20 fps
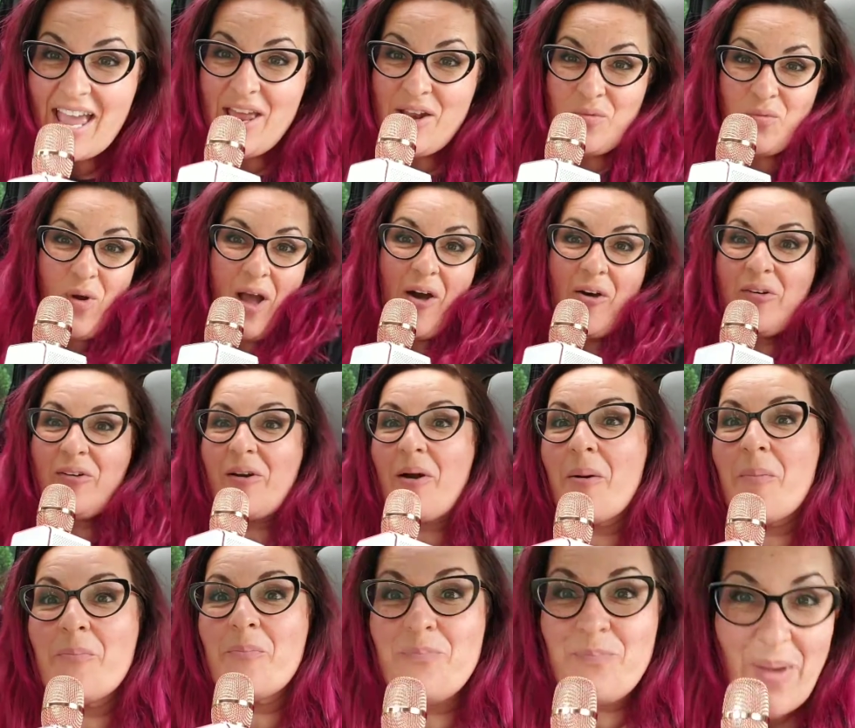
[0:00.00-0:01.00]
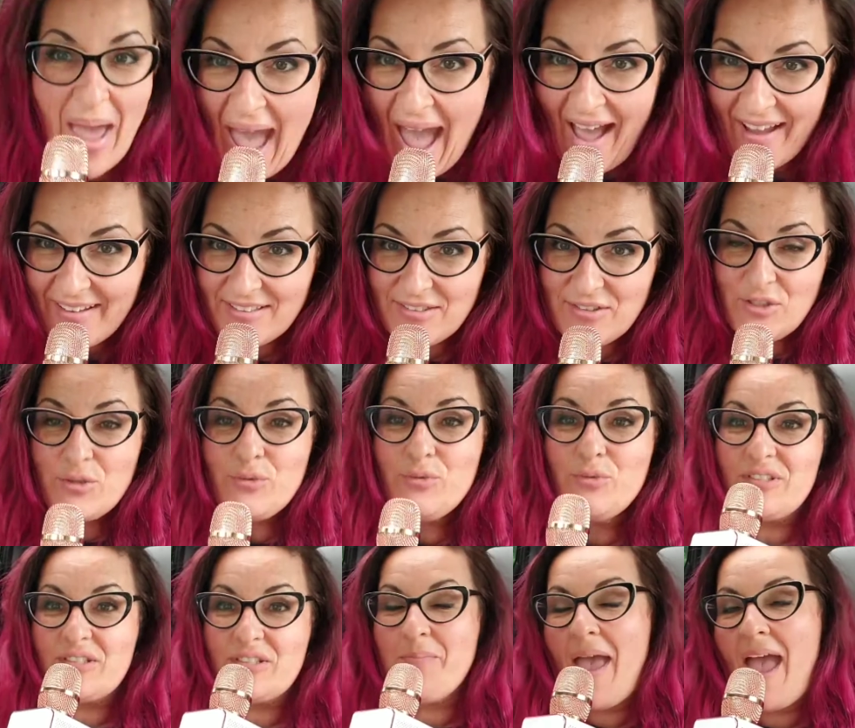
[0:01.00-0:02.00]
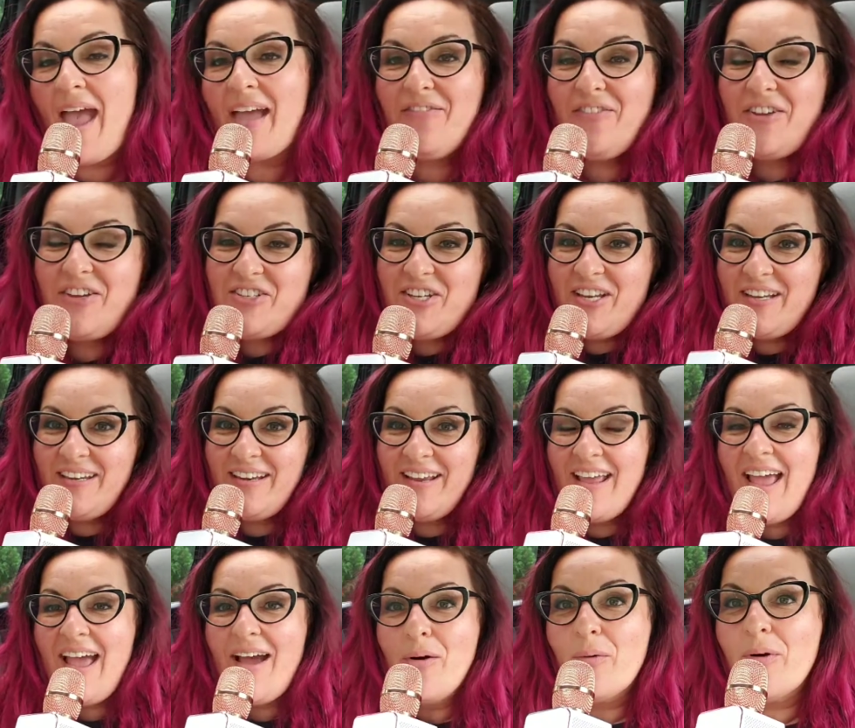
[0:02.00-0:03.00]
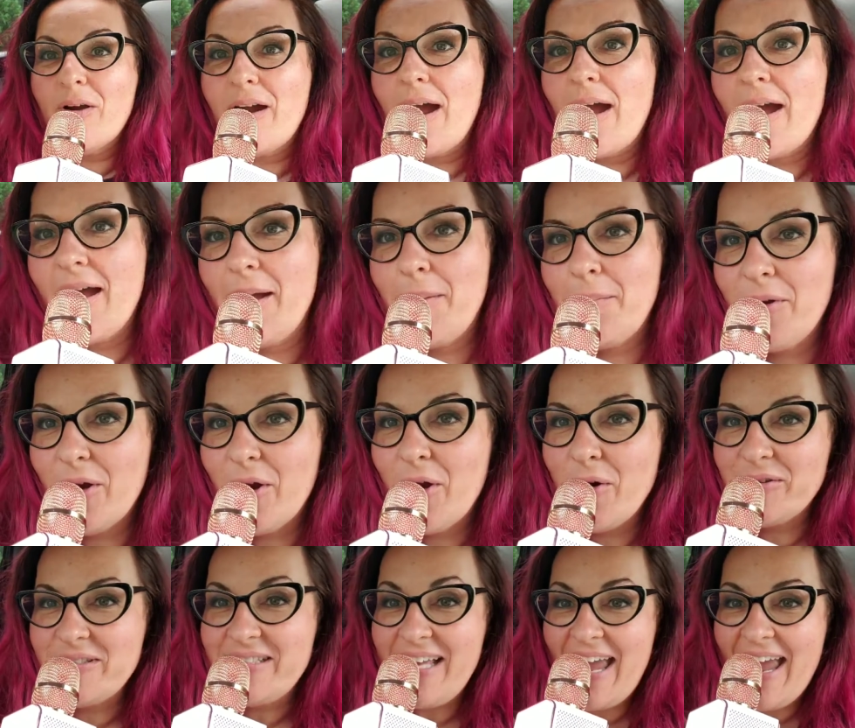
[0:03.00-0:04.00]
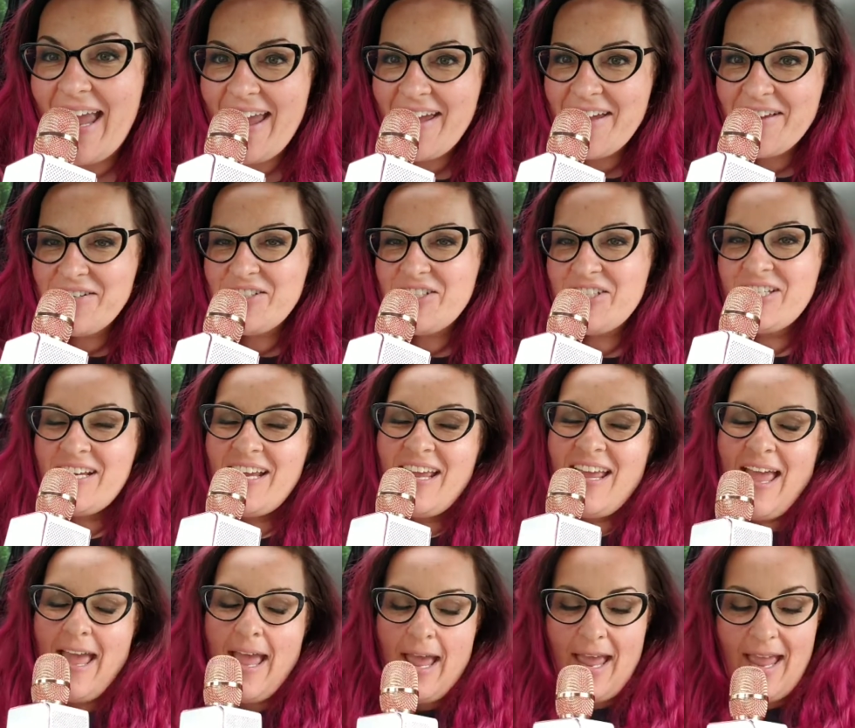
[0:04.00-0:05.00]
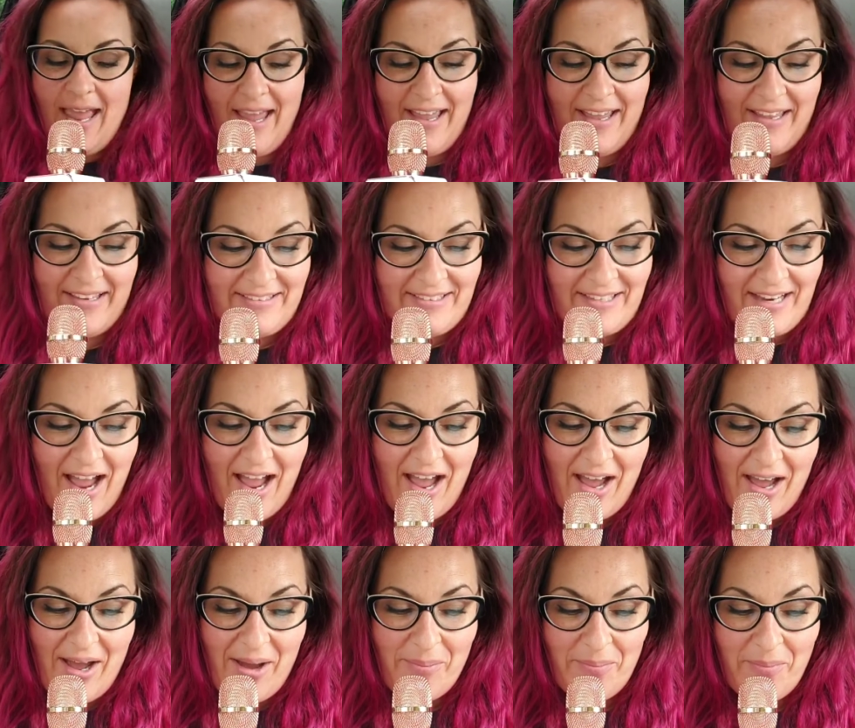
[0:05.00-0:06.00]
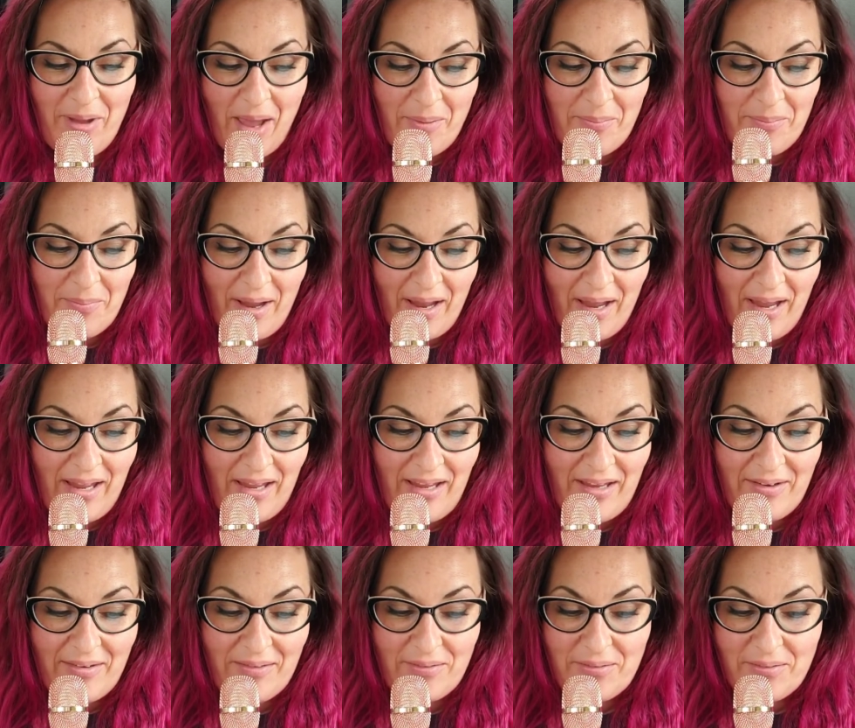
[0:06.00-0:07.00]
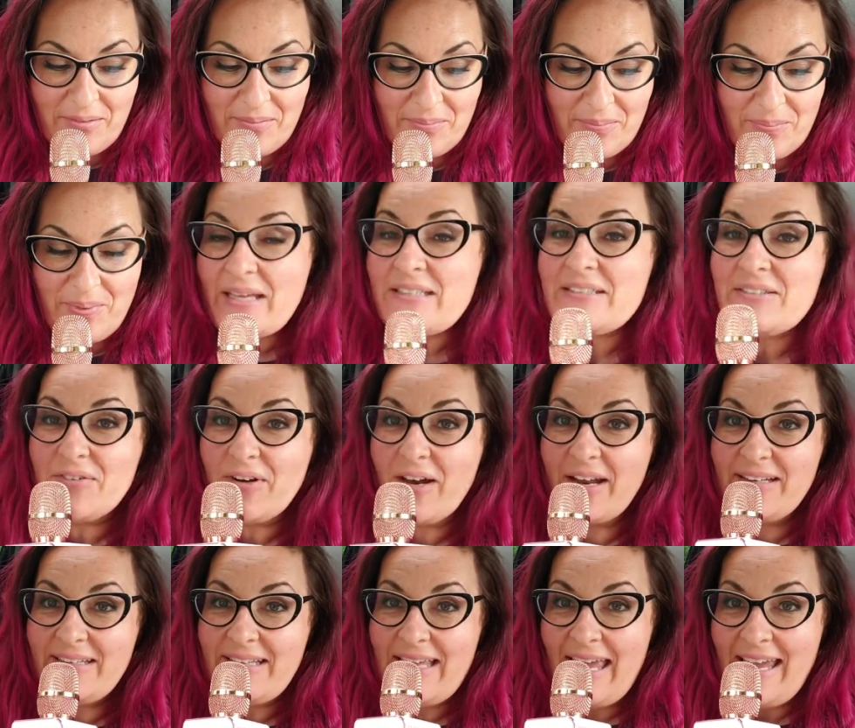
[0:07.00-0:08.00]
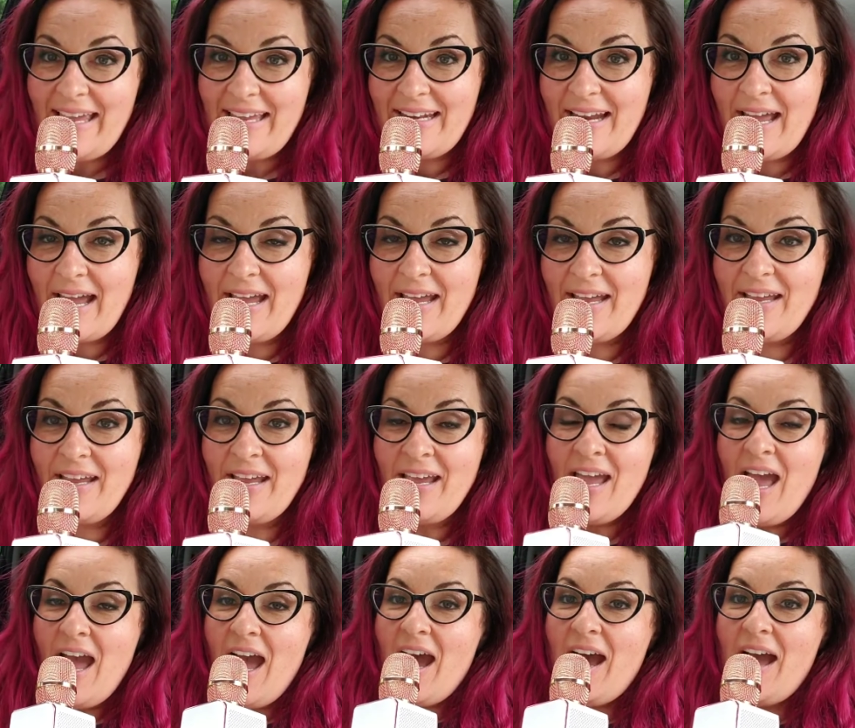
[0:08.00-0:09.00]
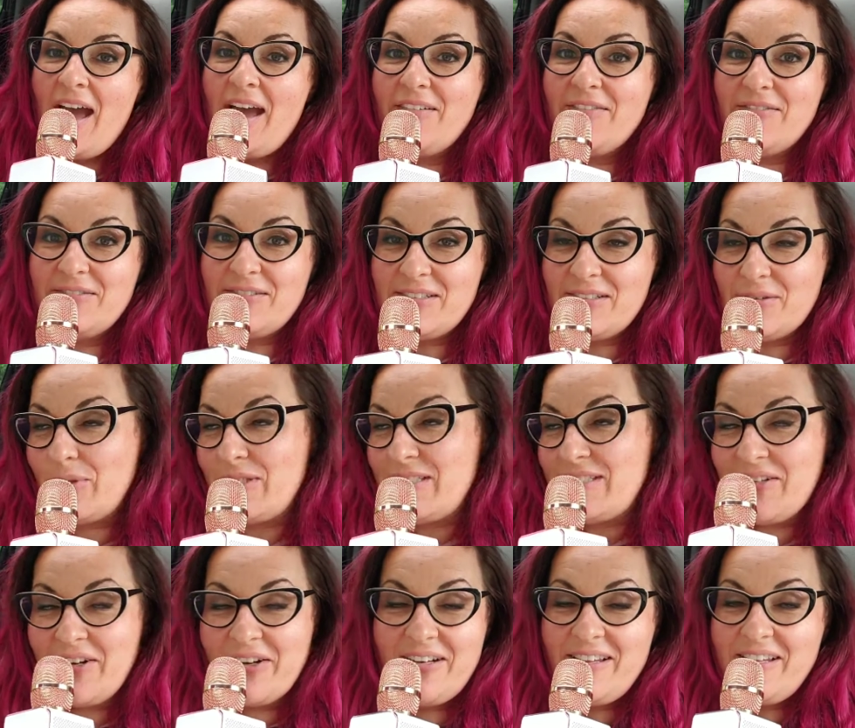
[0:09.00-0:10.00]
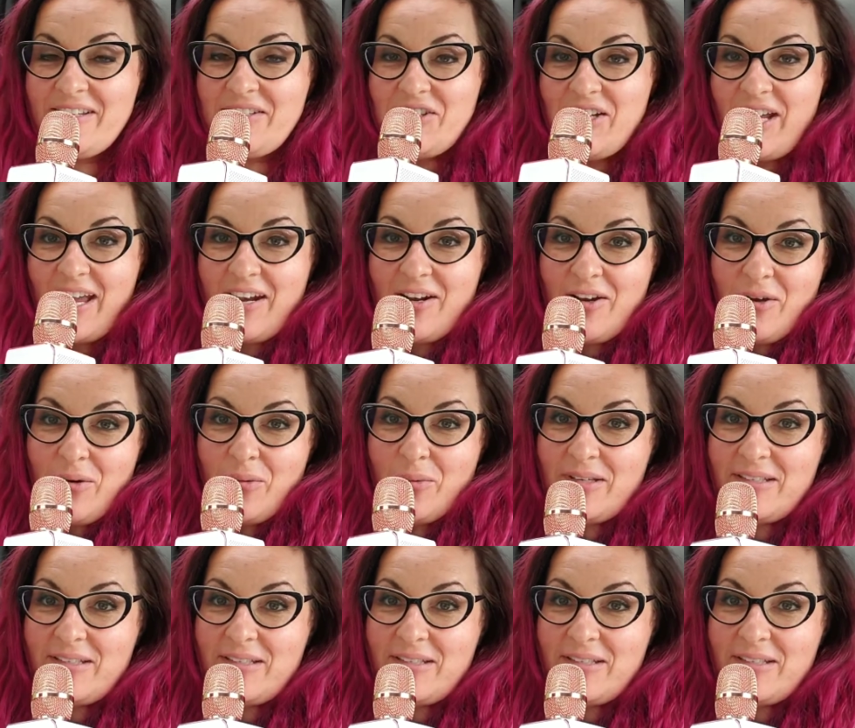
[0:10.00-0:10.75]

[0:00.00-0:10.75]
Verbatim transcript: and welcome back to Smack Vision, where I am your host Ange, and um, my best friend Kate and I have we started this channel.